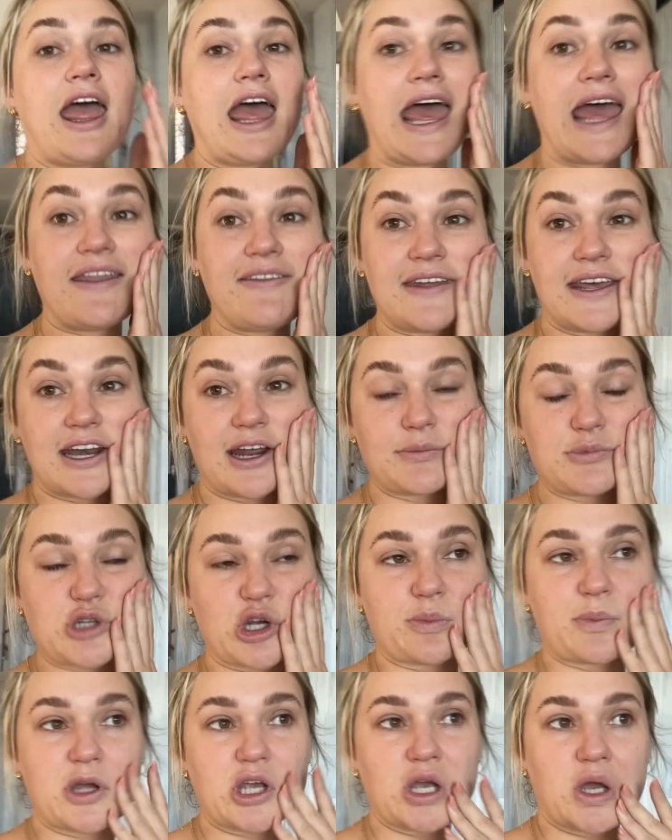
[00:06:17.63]
and then I'm
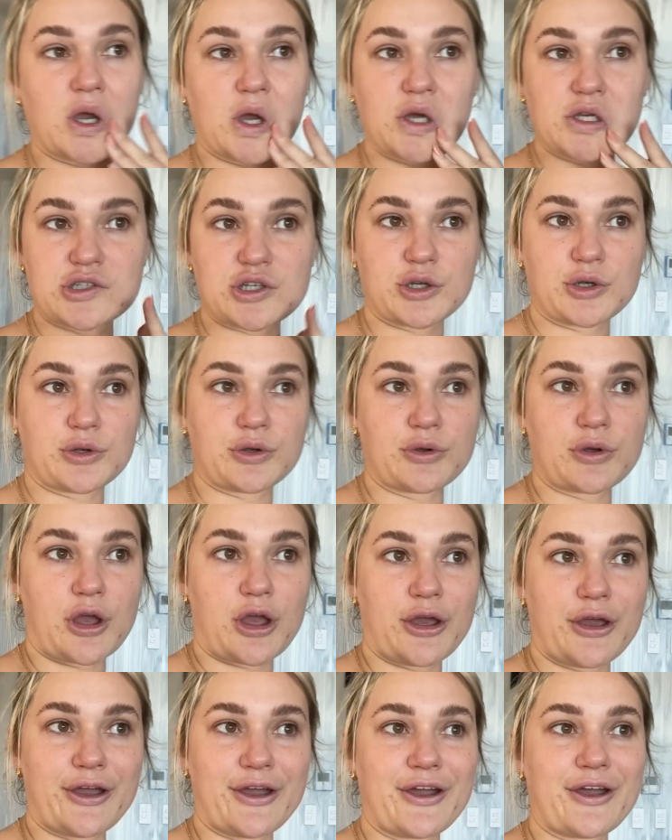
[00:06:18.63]
dropping her to
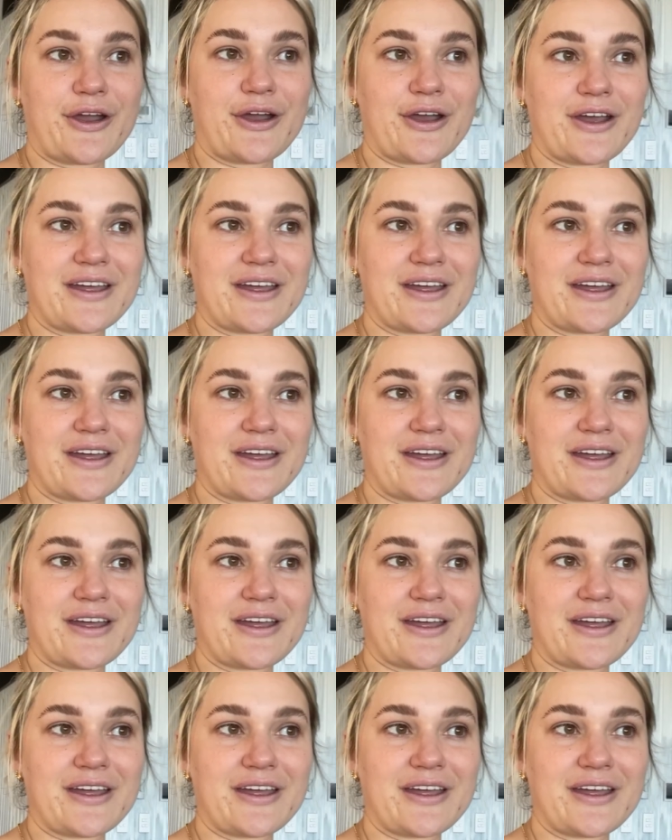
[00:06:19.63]
her